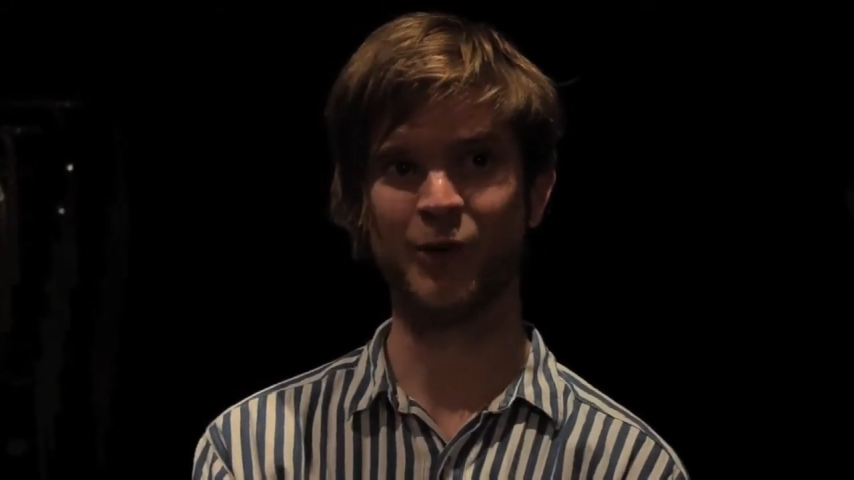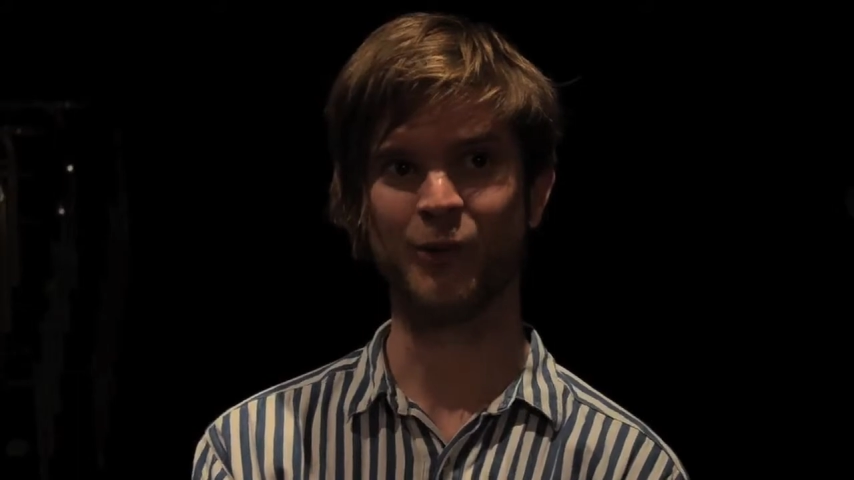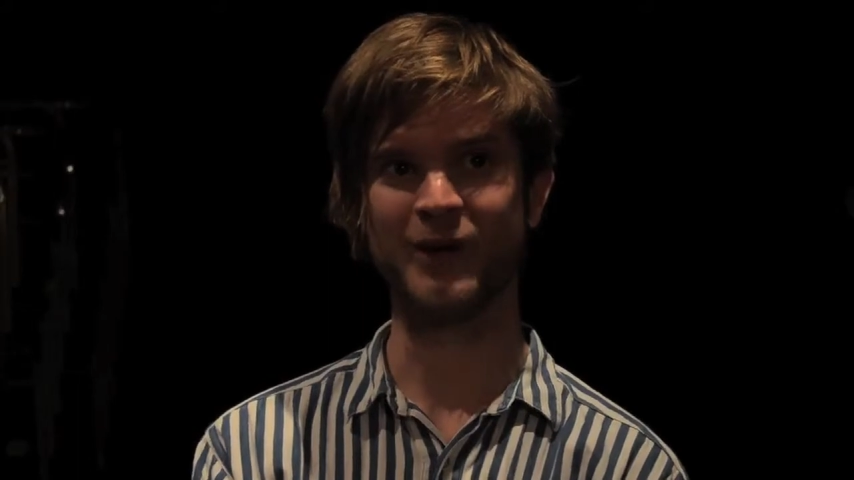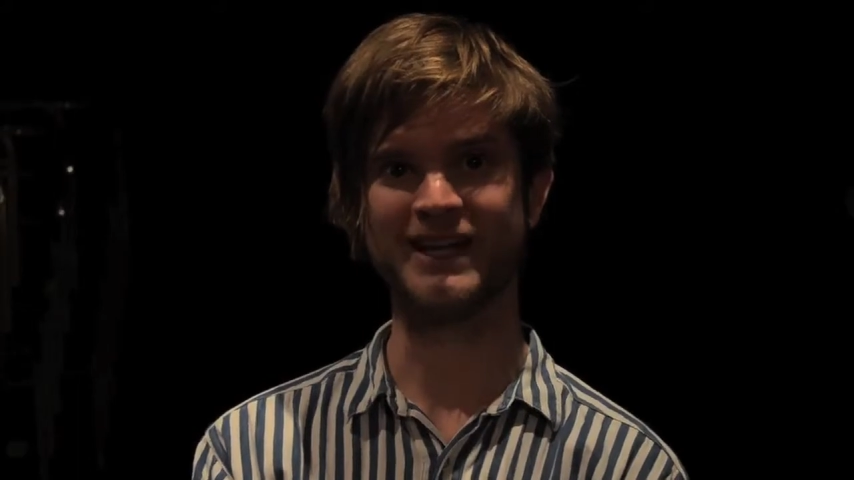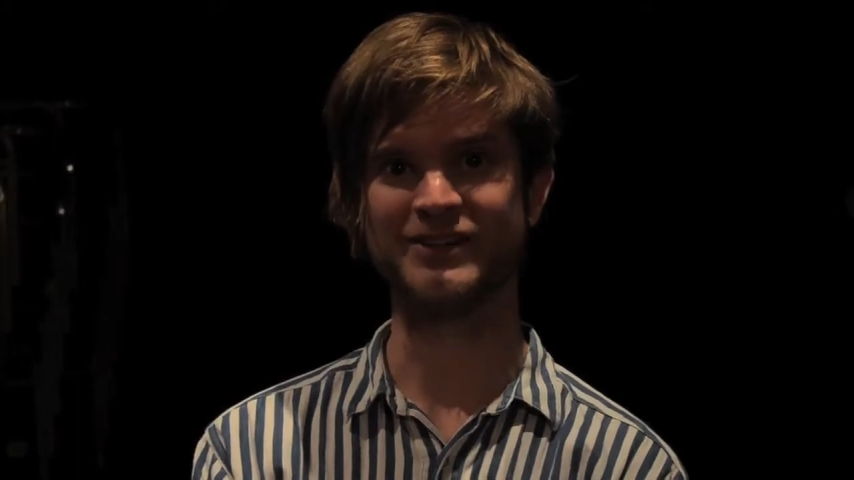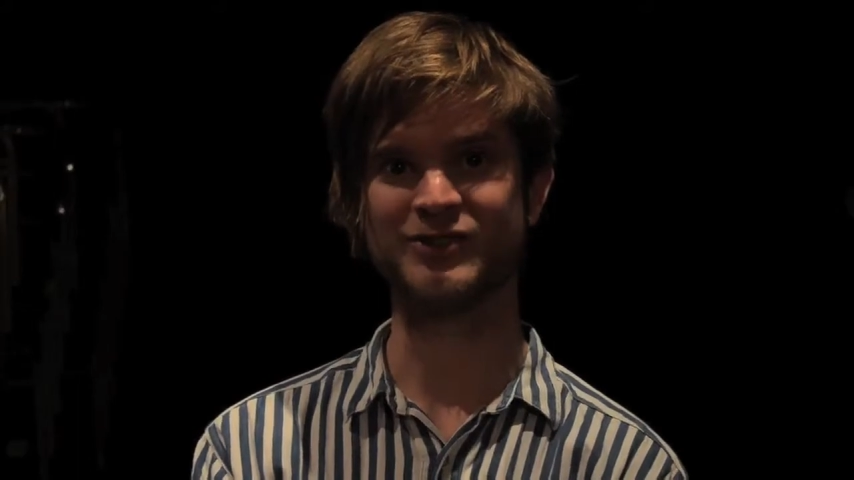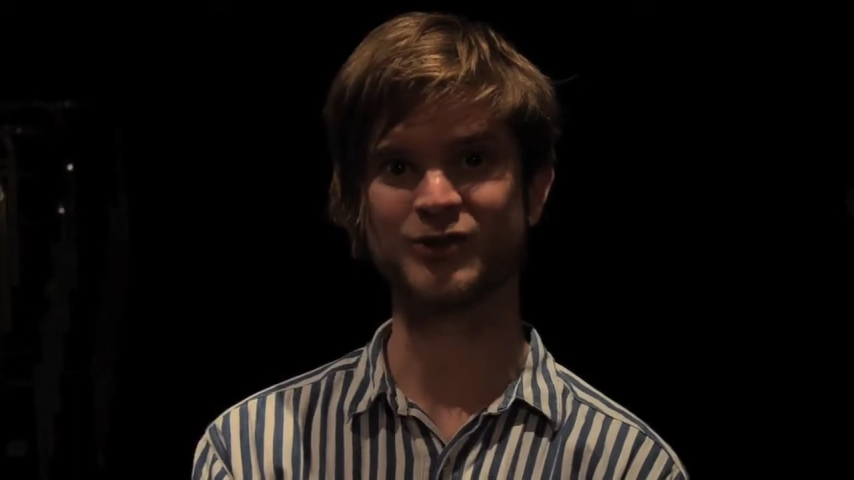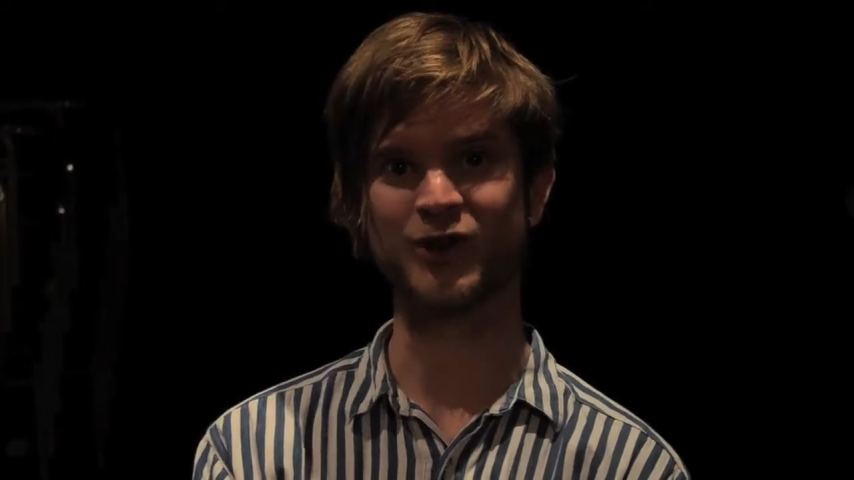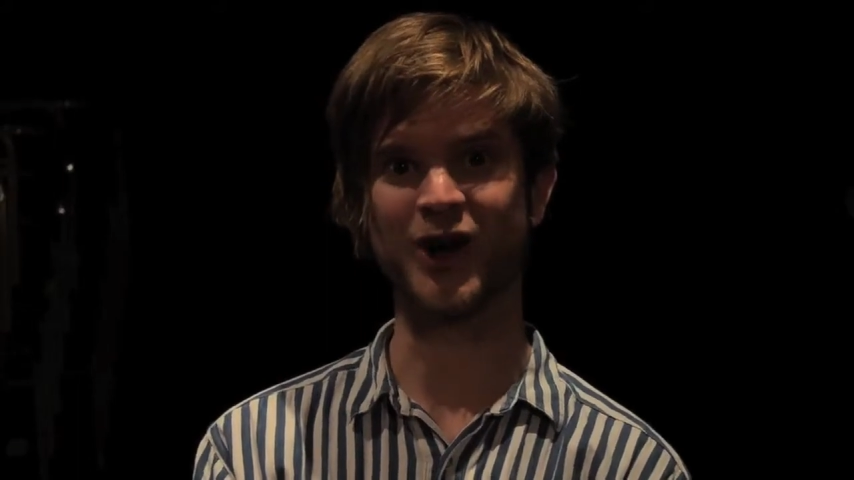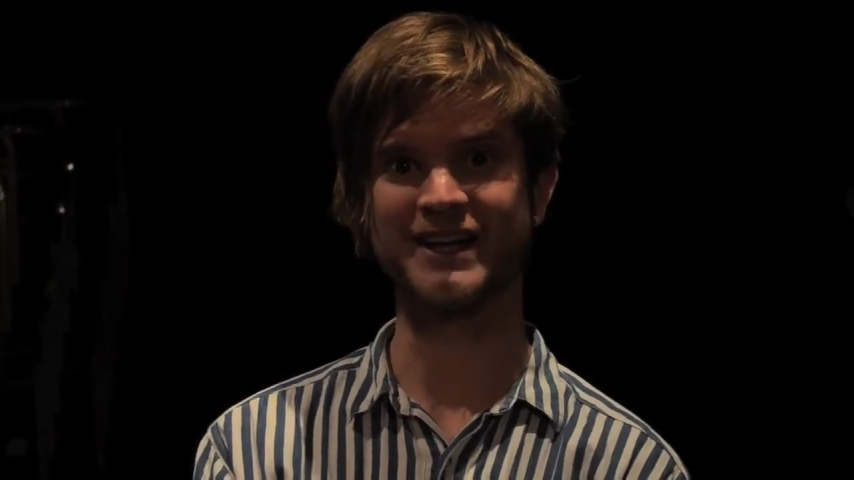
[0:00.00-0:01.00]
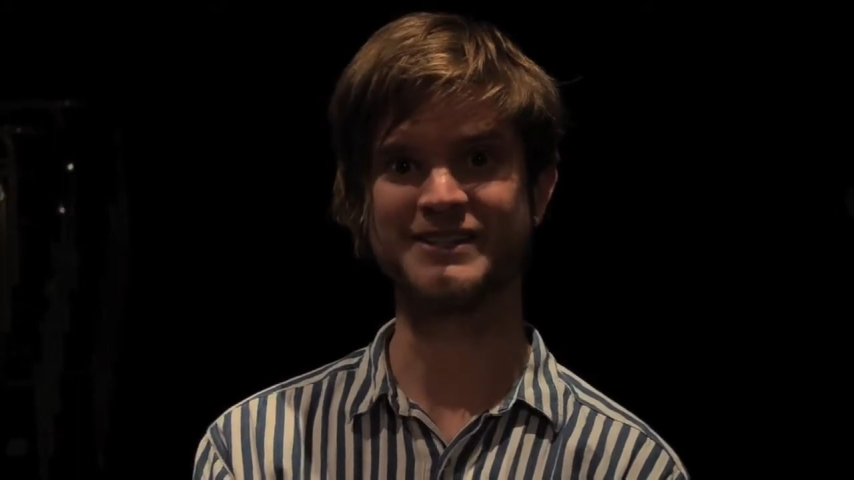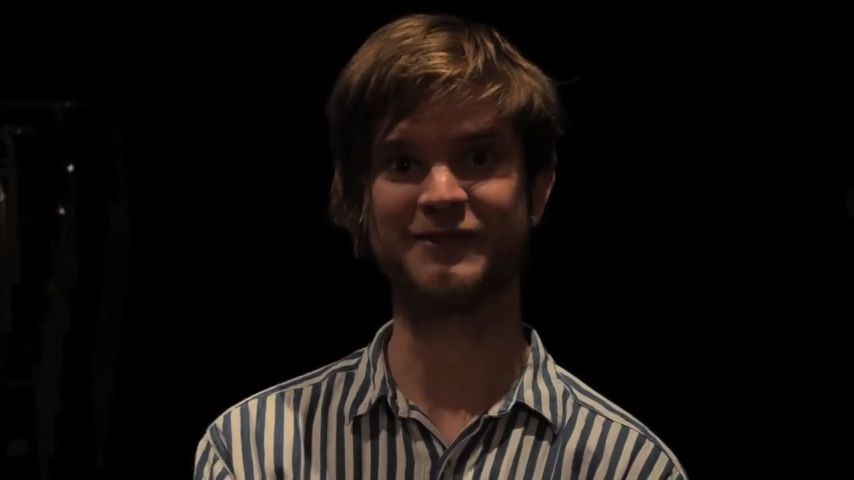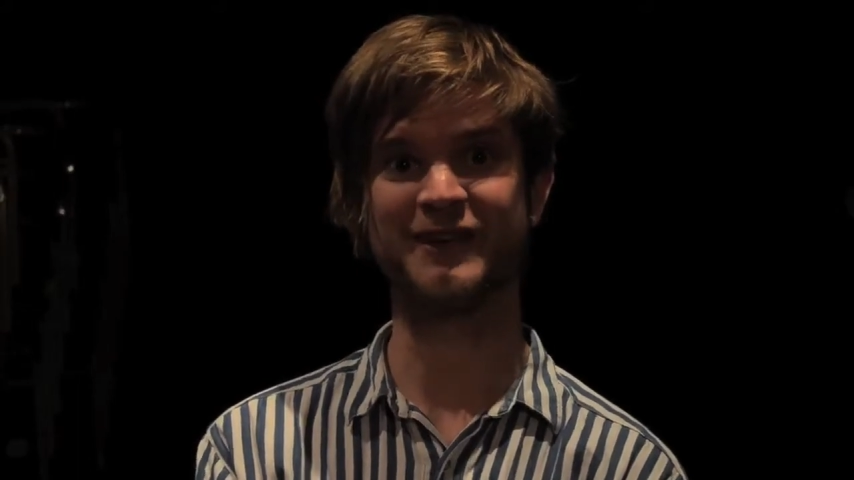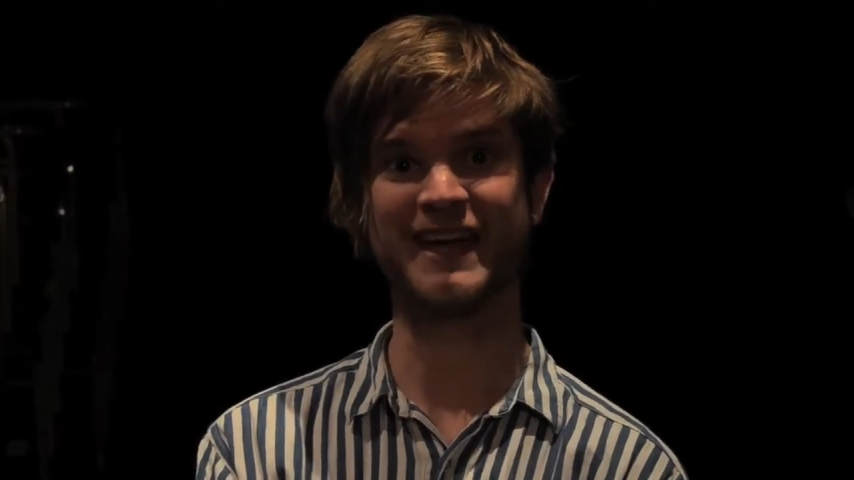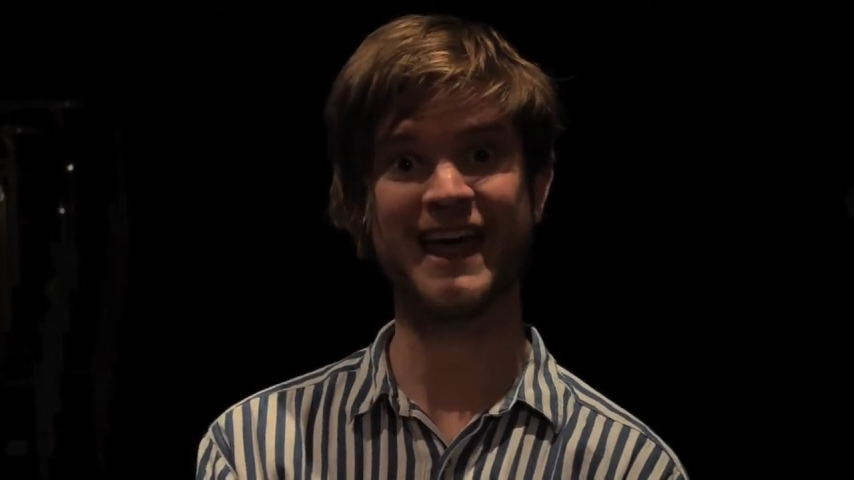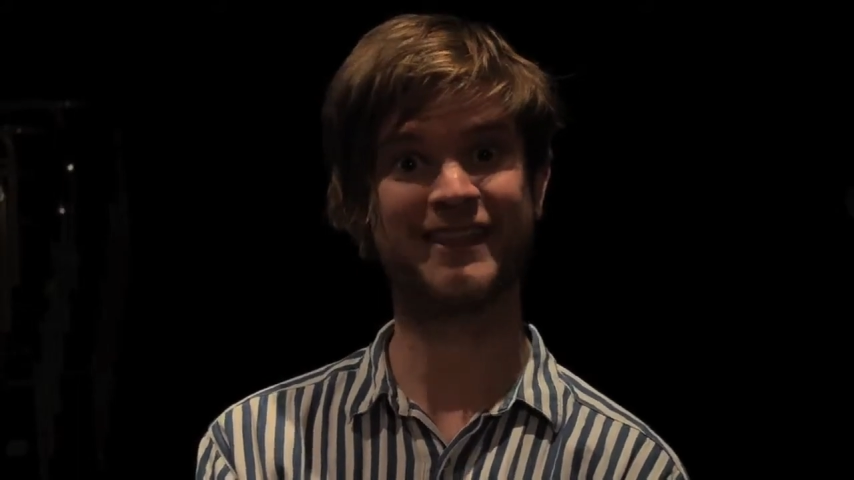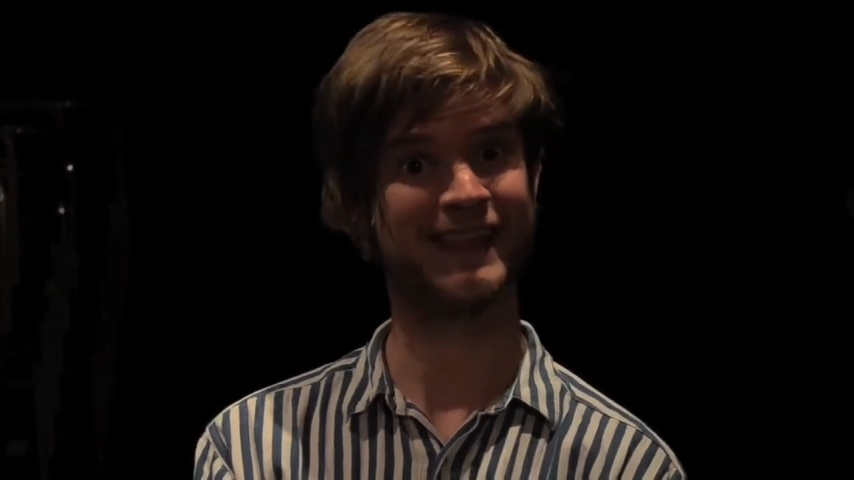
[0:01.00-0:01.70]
we try to forget